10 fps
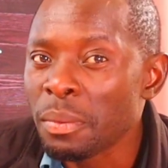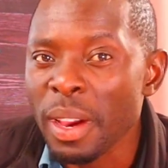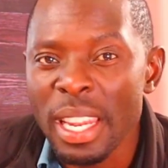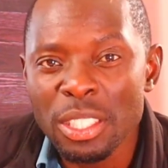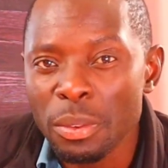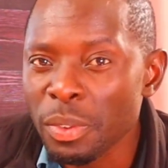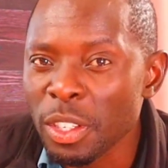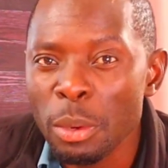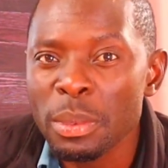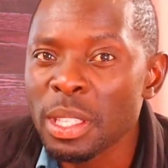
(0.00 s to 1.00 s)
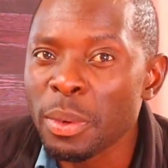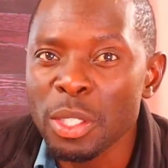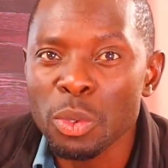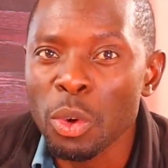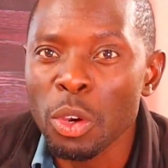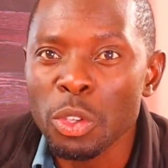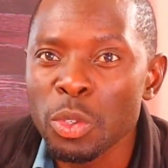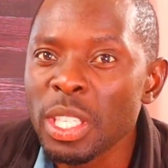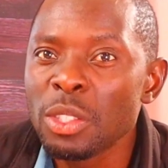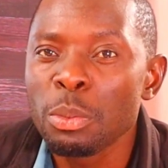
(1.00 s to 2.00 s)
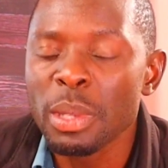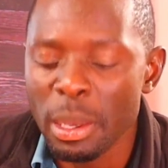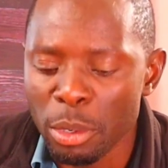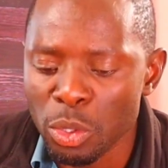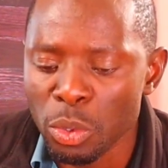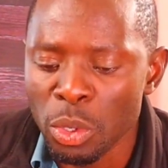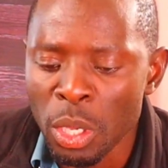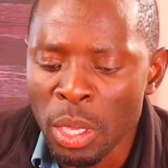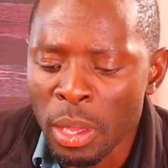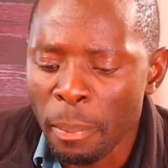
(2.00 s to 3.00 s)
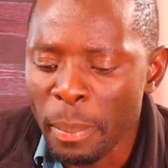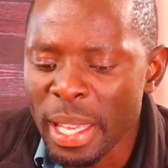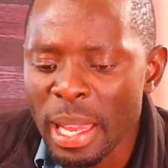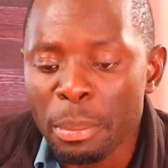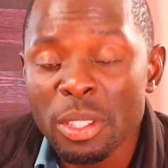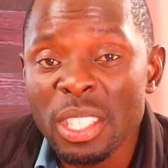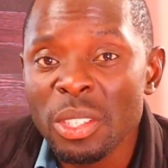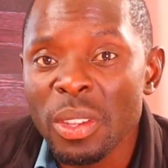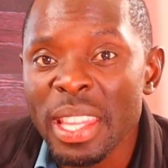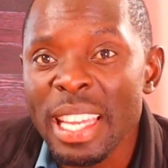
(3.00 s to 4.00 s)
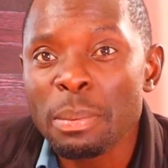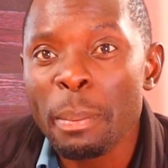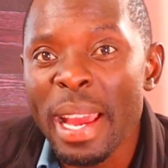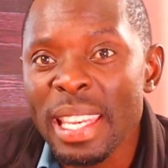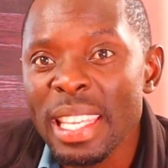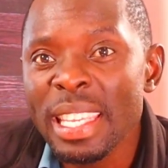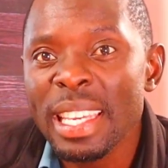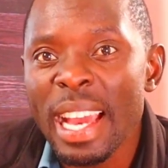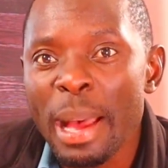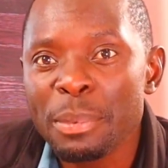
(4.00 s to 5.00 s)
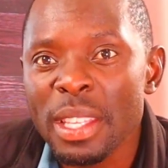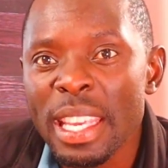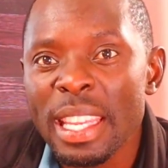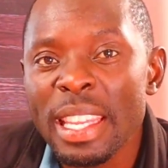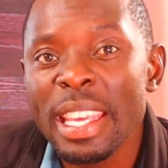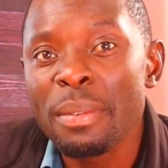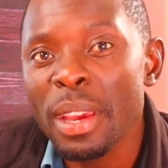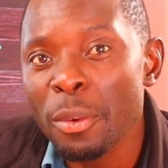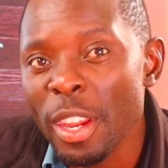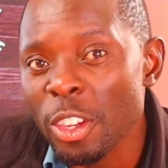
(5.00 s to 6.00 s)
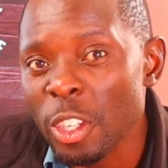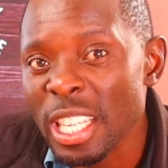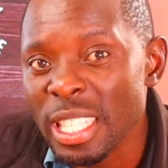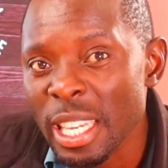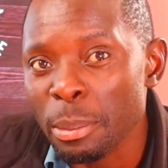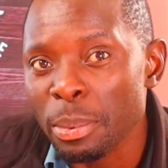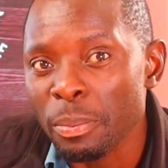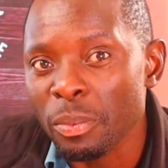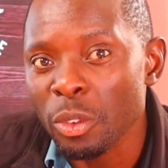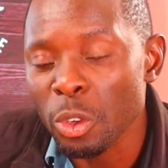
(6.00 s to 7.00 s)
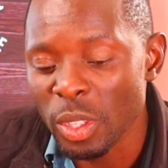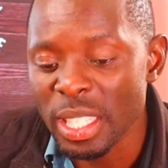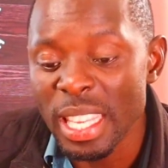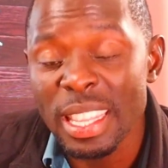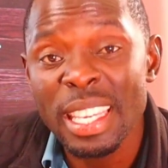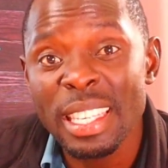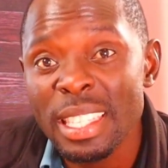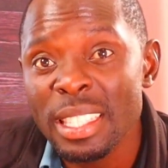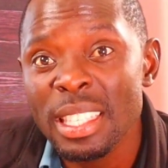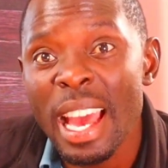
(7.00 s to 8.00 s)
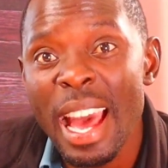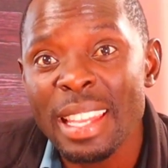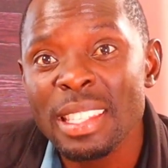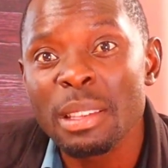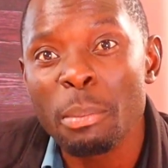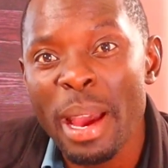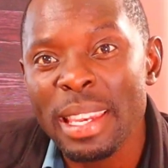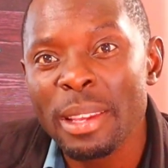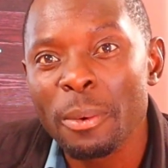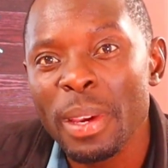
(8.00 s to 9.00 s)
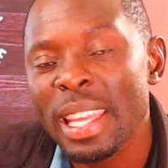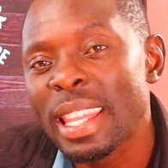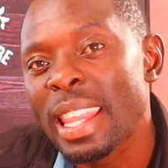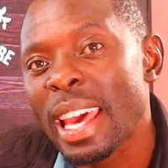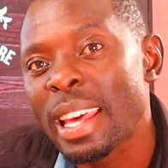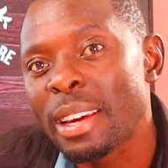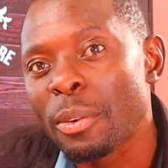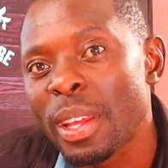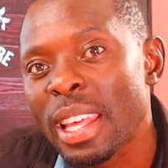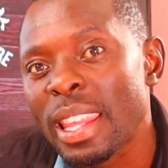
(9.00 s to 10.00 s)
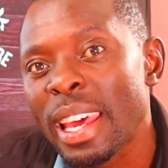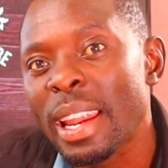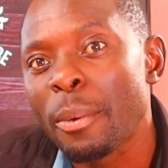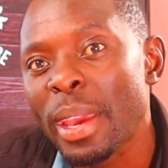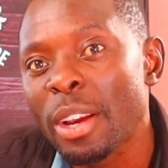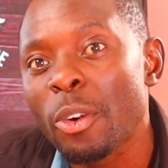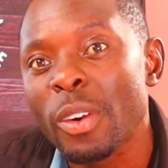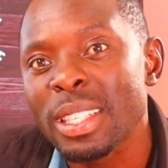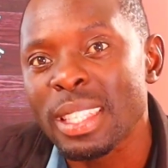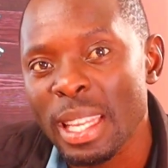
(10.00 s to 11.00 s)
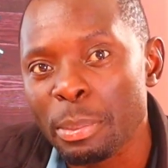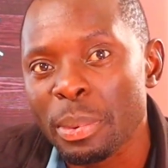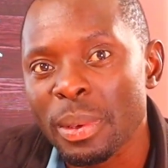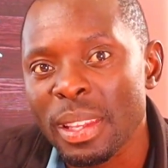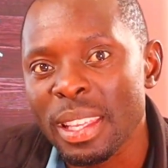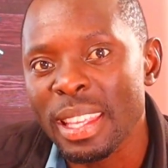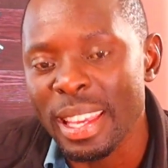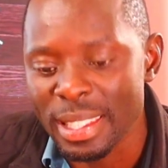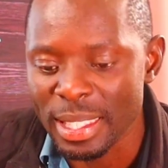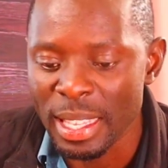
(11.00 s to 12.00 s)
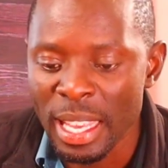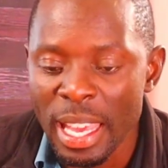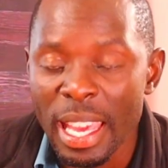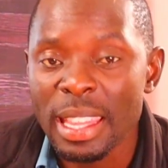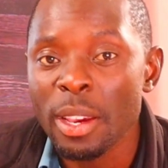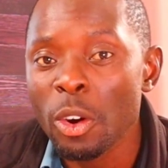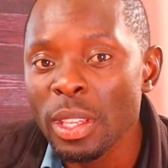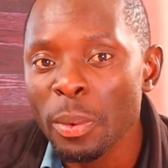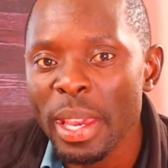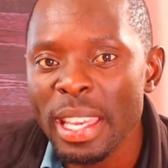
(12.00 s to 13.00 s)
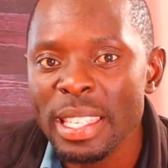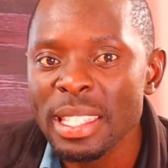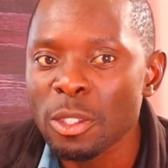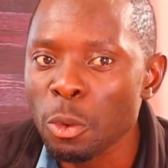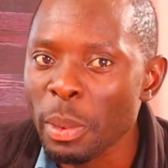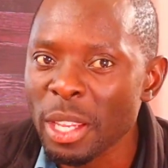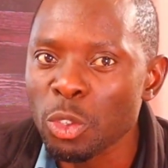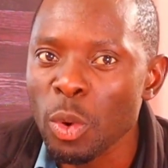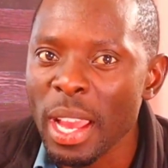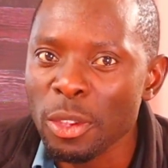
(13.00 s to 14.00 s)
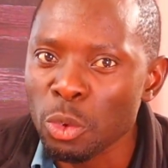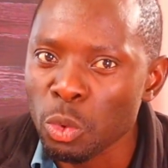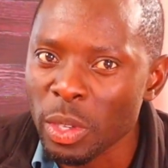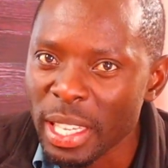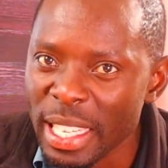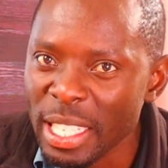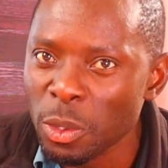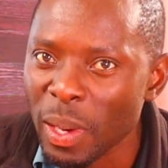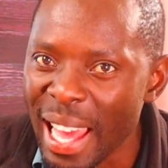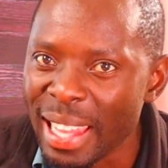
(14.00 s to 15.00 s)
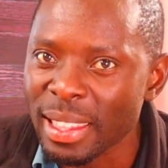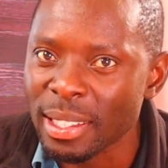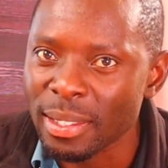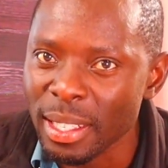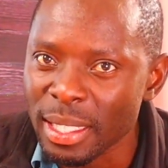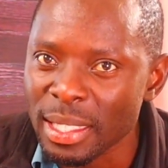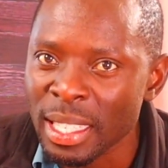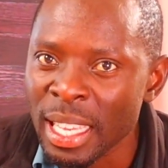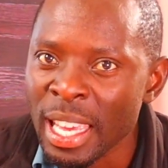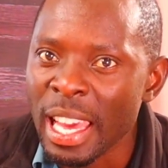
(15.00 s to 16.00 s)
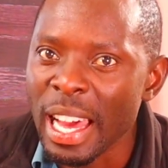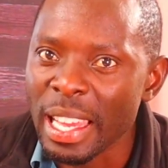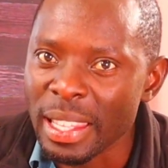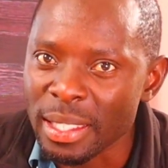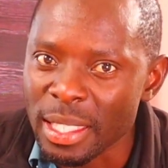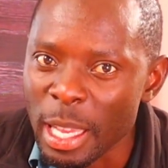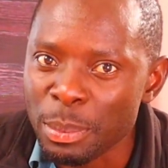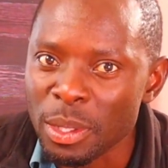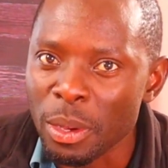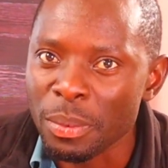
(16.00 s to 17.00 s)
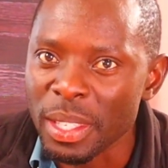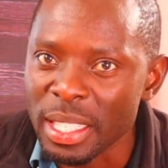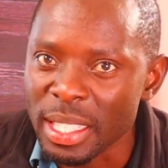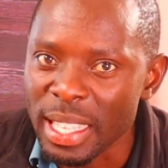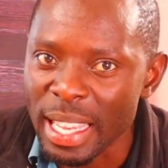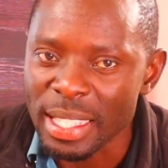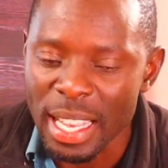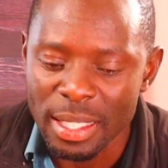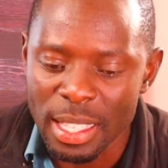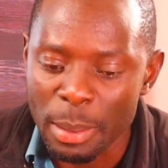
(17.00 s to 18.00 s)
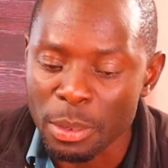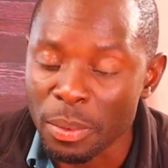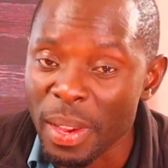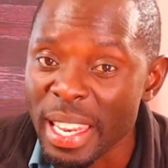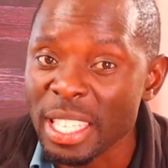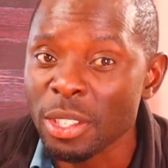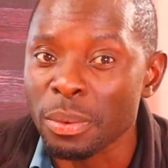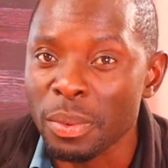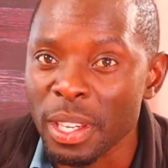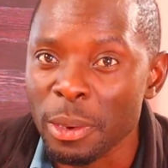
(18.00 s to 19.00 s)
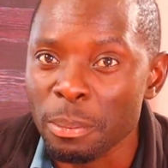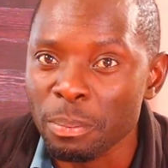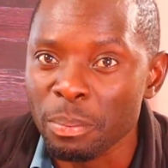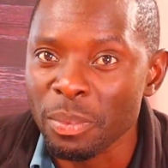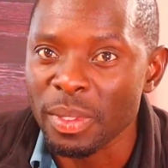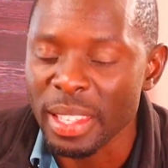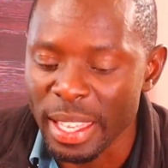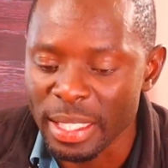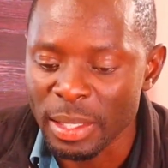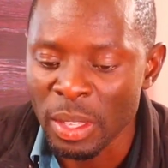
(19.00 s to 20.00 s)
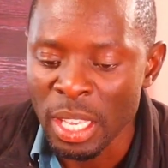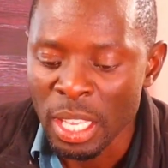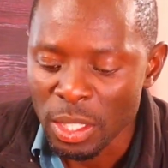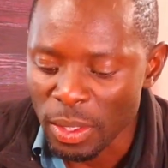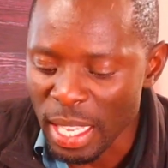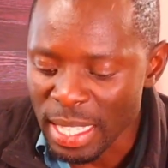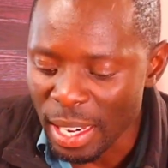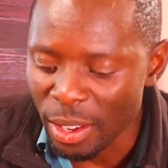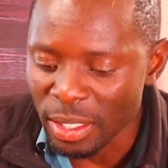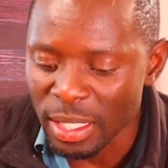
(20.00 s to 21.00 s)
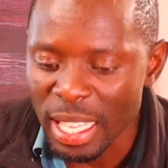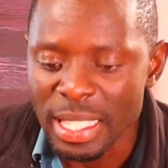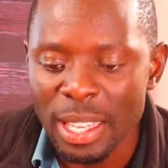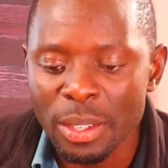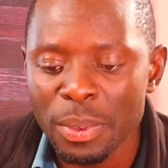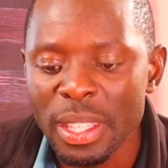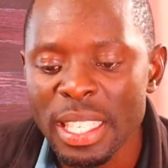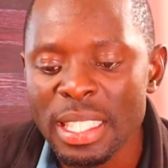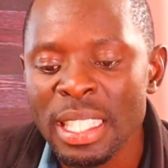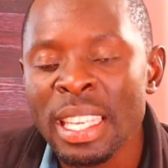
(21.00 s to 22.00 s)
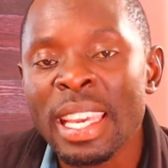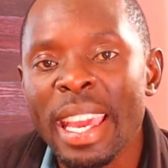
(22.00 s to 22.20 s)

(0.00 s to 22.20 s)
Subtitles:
Financial freedom is the way to go. You need to be able to be in a position that money comes in even when you are asleep. Because they say the rich earns money whether they are awake or asleep. Yes. And the only way is to make sure you need to learn the tricks and the steps of these, like such steps of financial freedom. Yes. So thanks a lot for this.